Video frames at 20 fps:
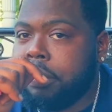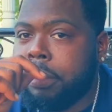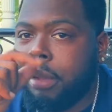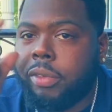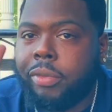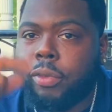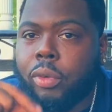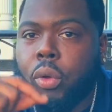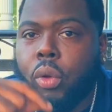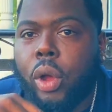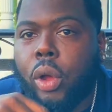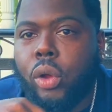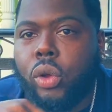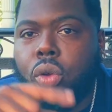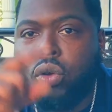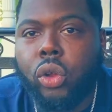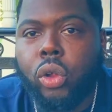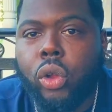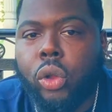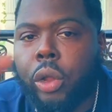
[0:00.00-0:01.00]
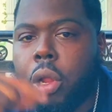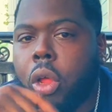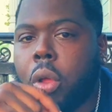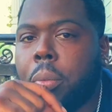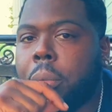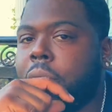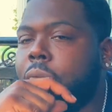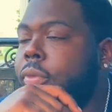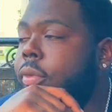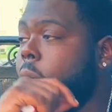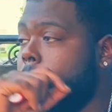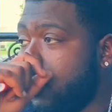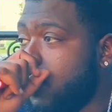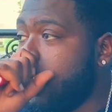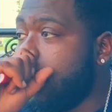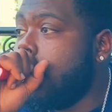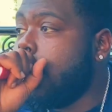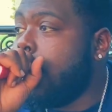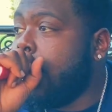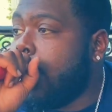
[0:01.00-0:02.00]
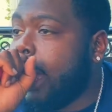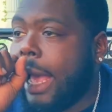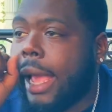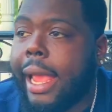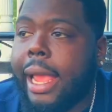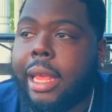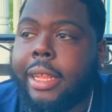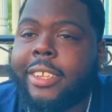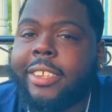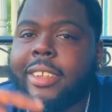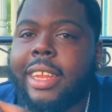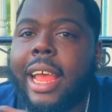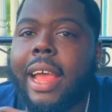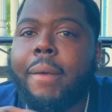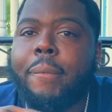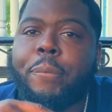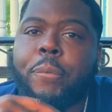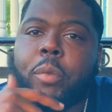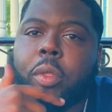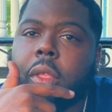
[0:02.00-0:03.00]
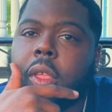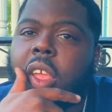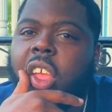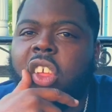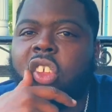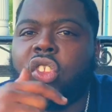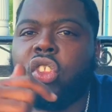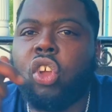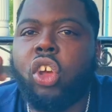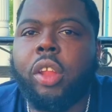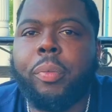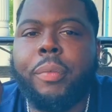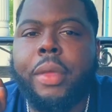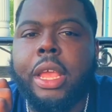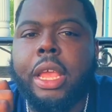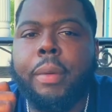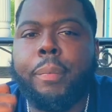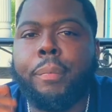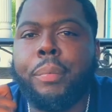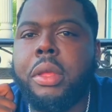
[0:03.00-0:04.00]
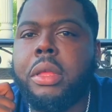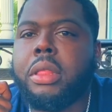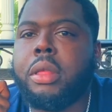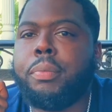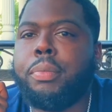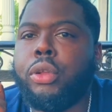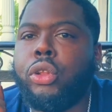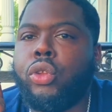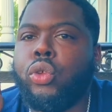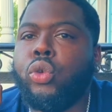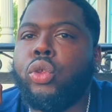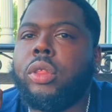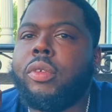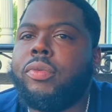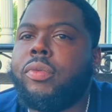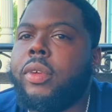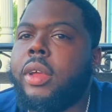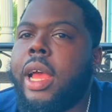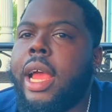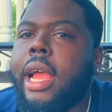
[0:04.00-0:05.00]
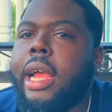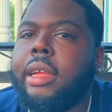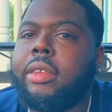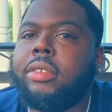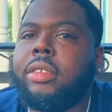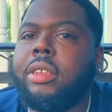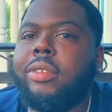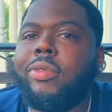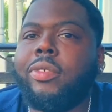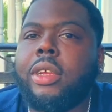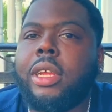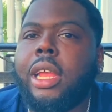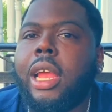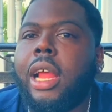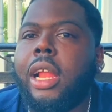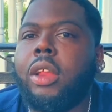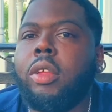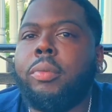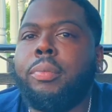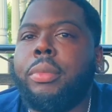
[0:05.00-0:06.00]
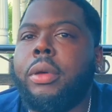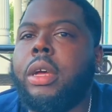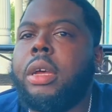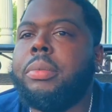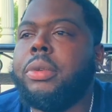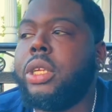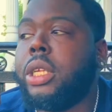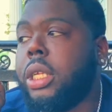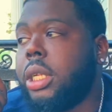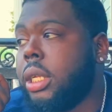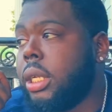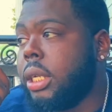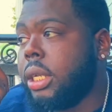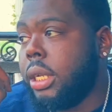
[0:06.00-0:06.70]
before, you know, long before, I had stopped and started making beats and producing for INC, for Cali Bub and shit.